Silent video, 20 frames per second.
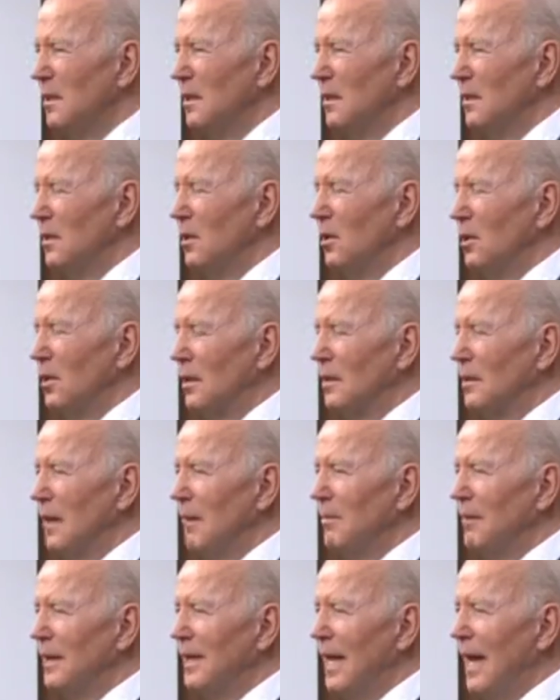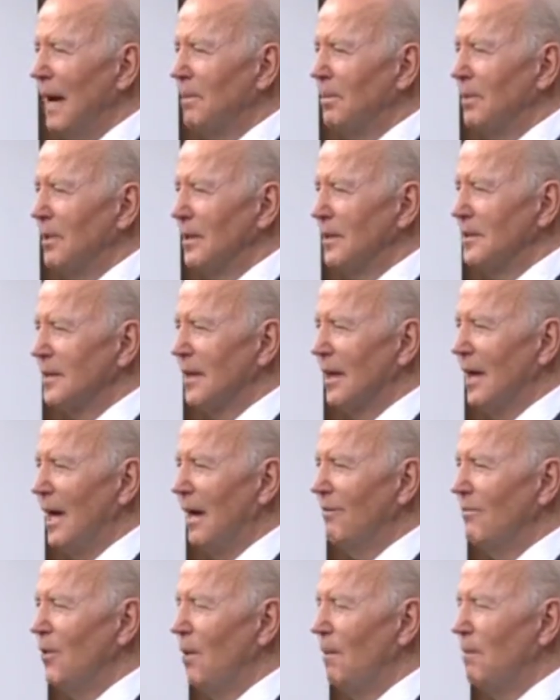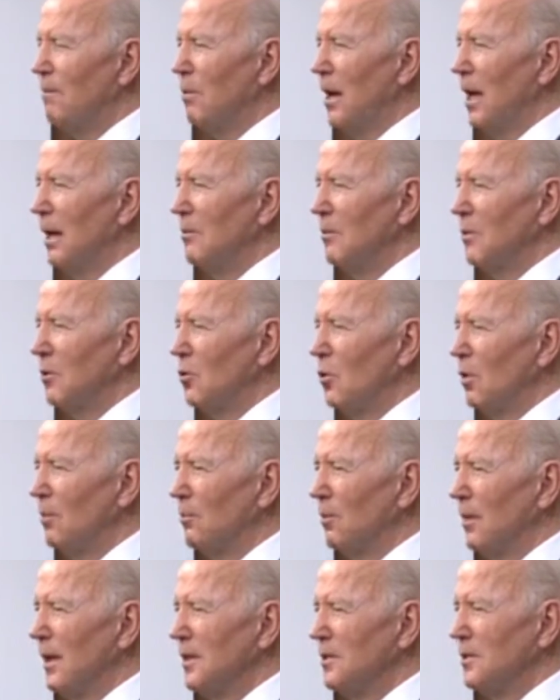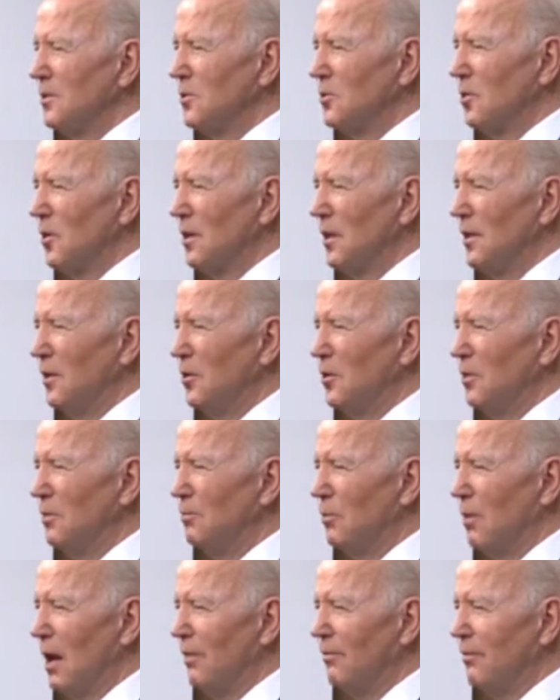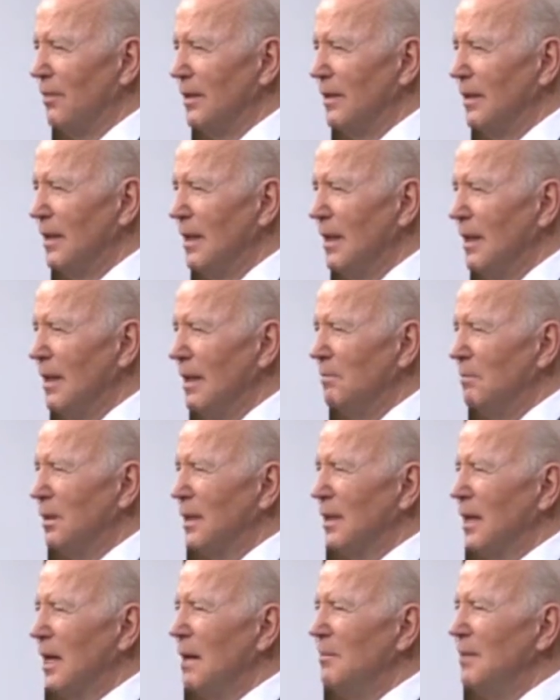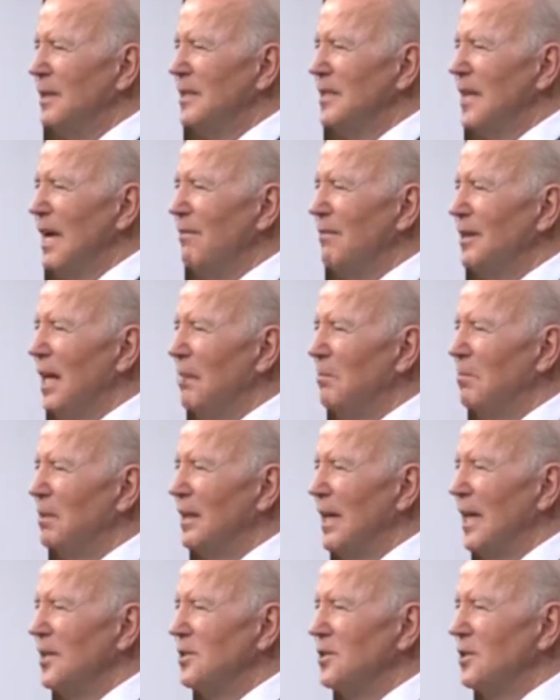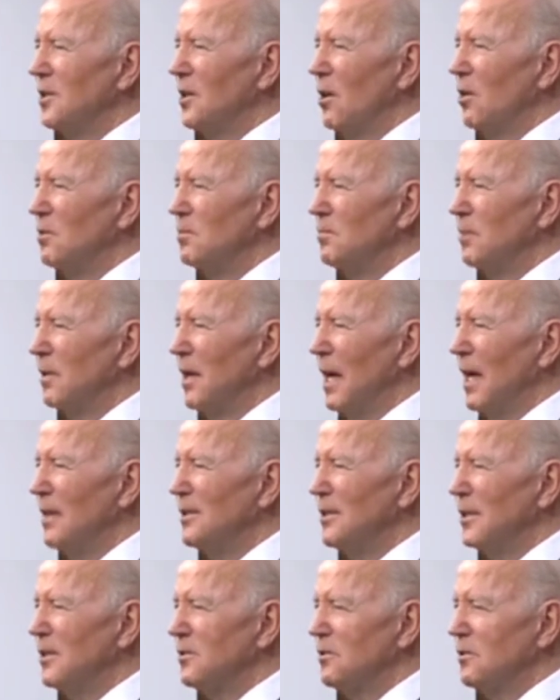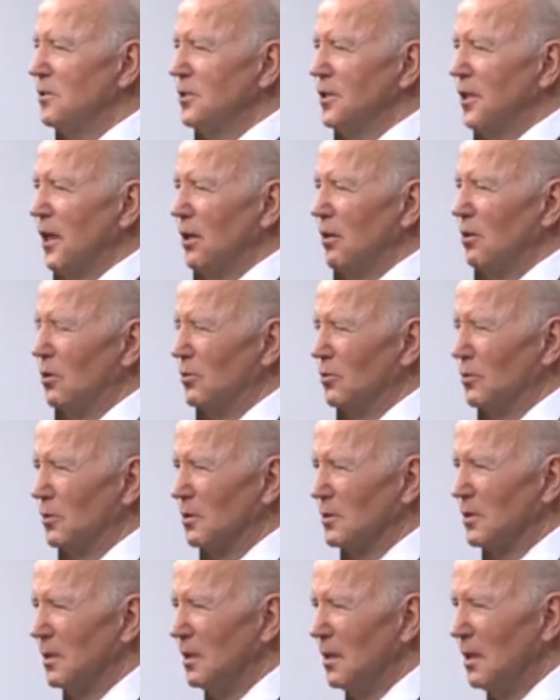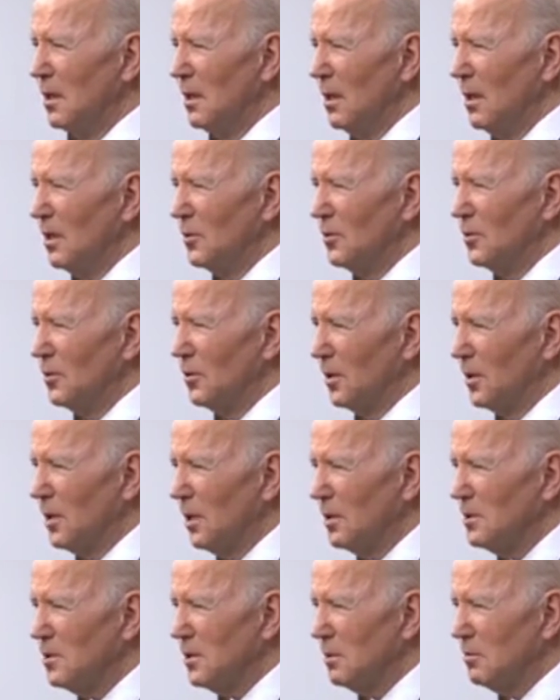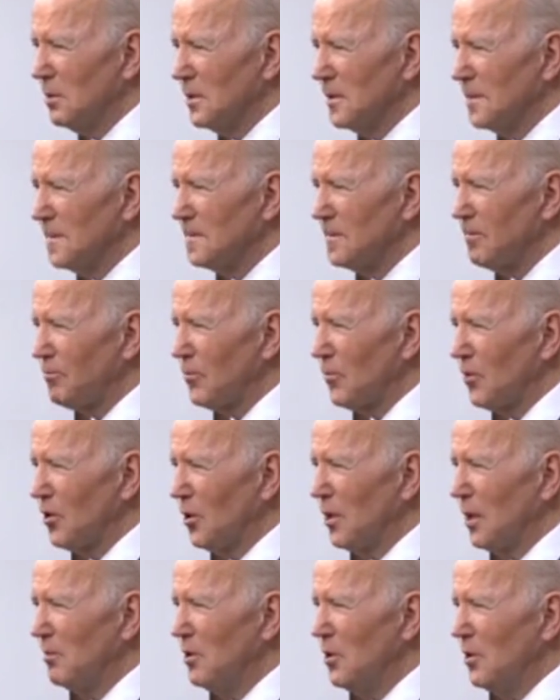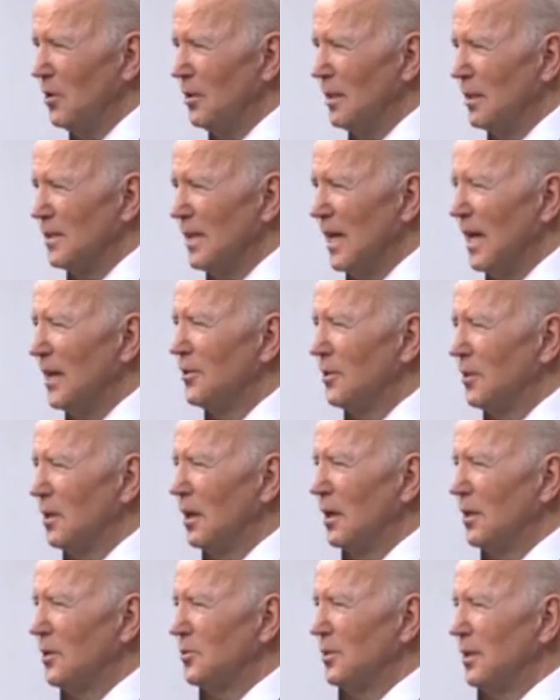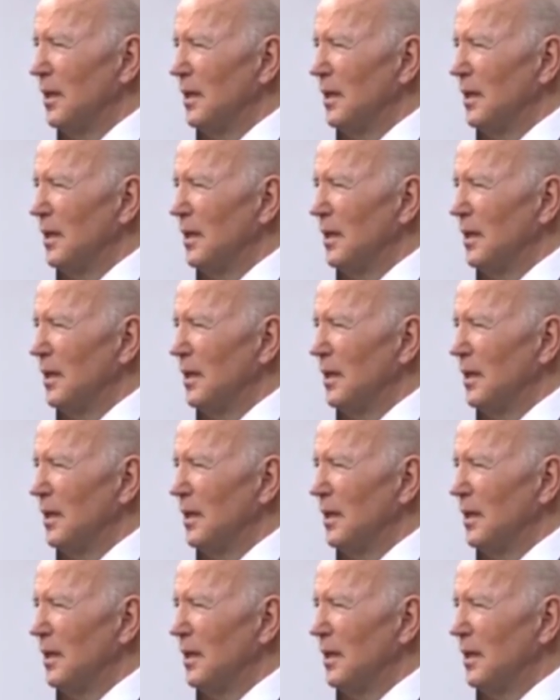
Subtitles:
Look, I'm a capitalist. I have no problem with corporations turning a good profit. But companies have an obligation that goes beyond just their shareholders, to their customers, their communities, and their country.